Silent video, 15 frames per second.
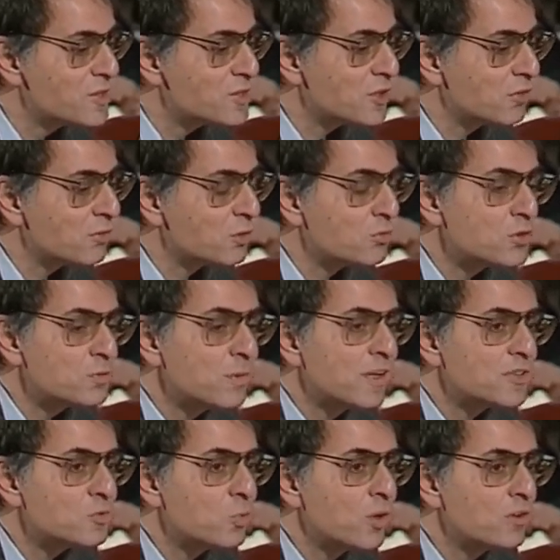several
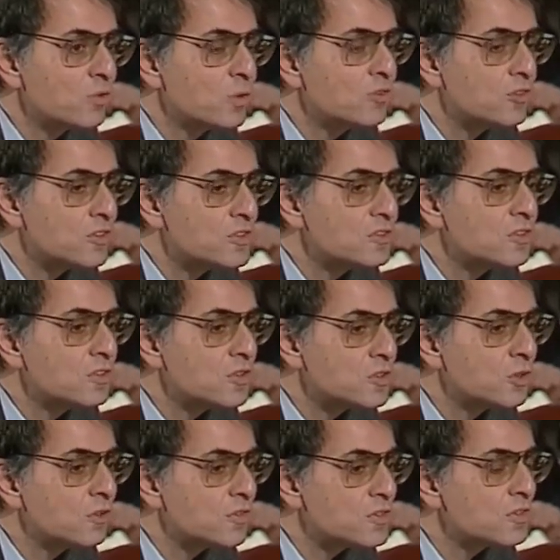respects, one of which is that the
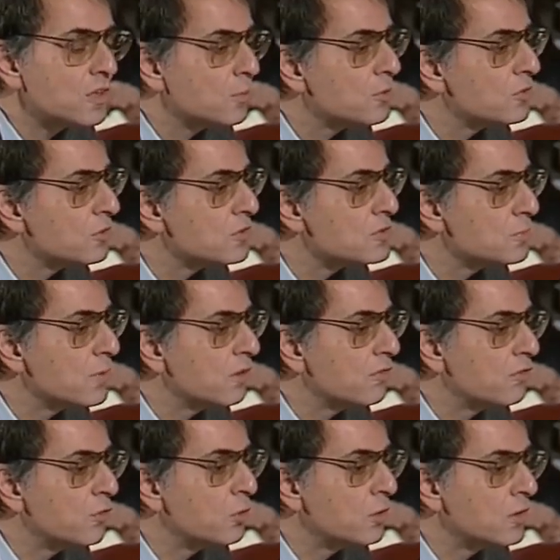surface temperature is about
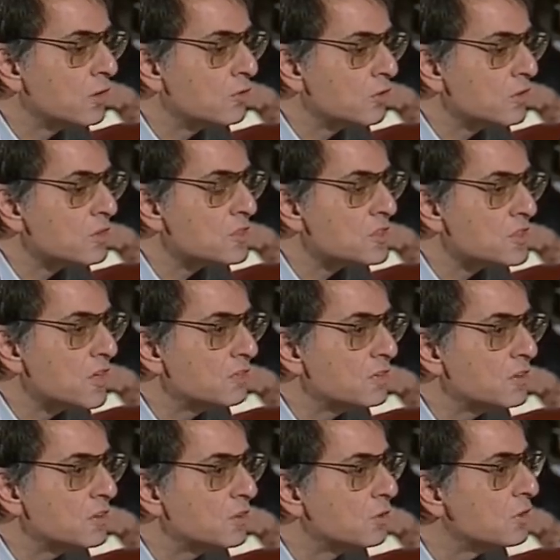
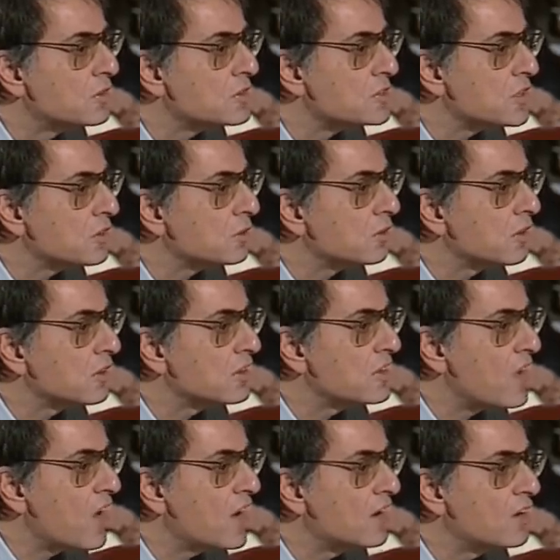470 degrees centigrade,
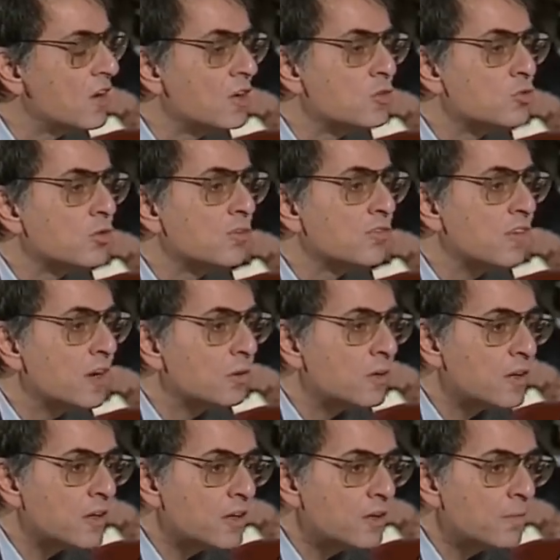900
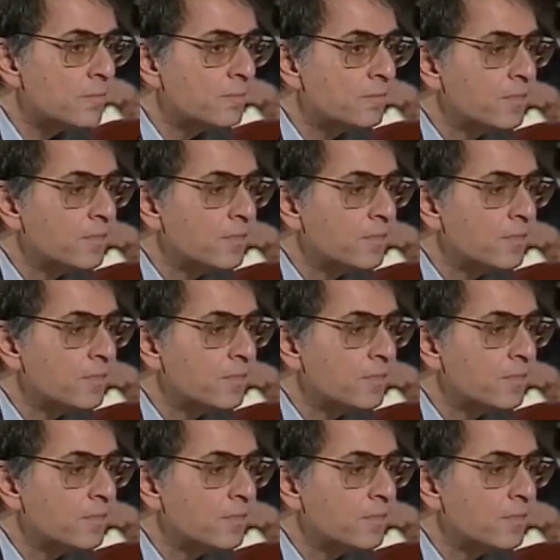Fahrenheit,